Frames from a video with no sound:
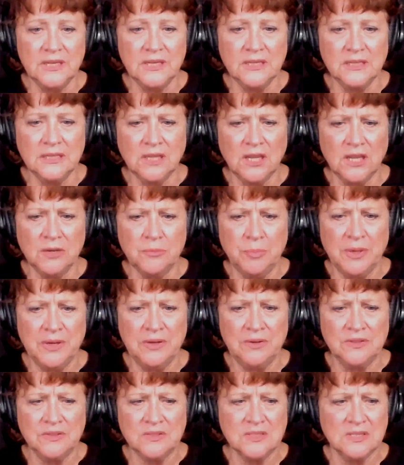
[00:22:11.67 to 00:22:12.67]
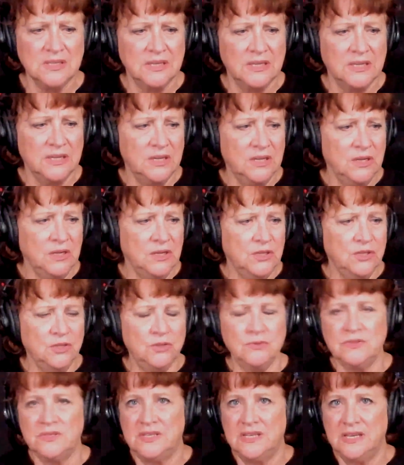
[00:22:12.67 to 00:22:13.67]
And a lot of parents
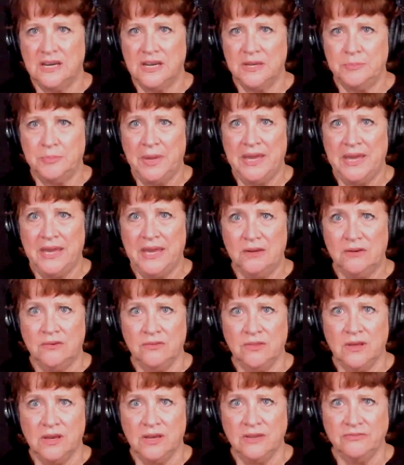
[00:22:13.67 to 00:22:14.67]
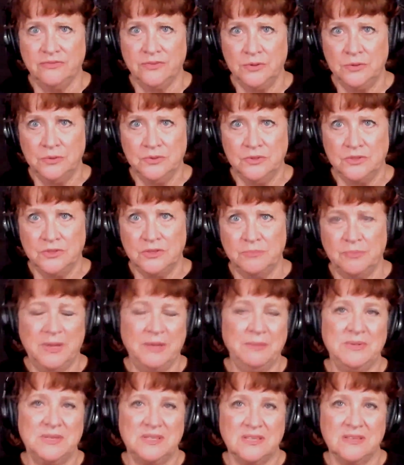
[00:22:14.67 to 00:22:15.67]
use the iPad or the iPhone
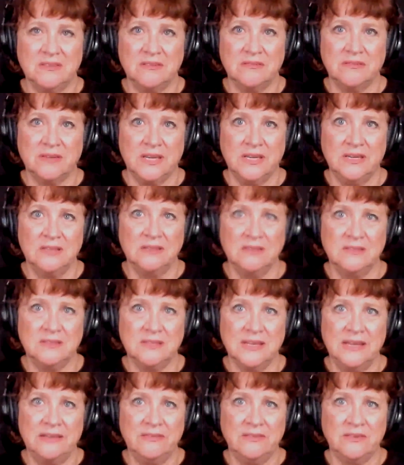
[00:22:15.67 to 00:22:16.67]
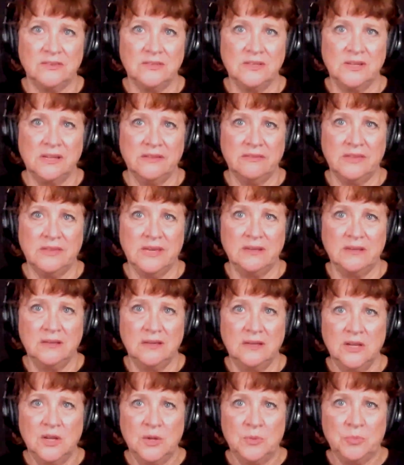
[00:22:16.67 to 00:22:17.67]
to babysit their kids. And there's not
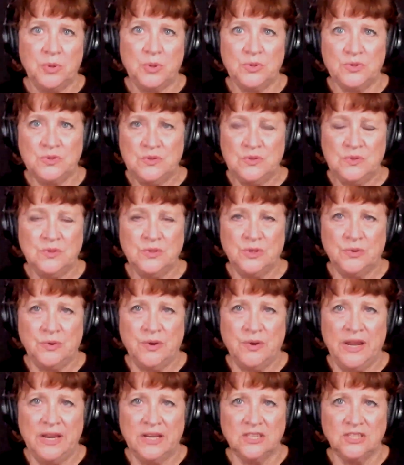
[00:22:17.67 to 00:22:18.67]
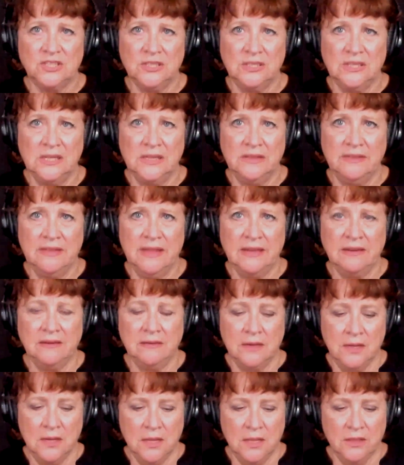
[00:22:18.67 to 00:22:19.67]
that personal interaction and
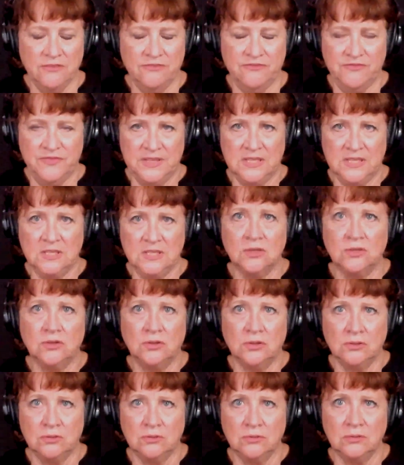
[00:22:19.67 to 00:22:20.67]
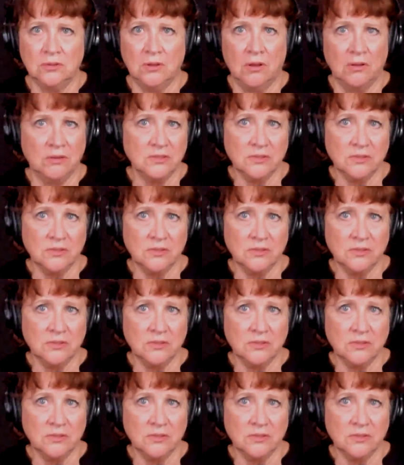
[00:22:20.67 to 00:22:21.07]
that the physical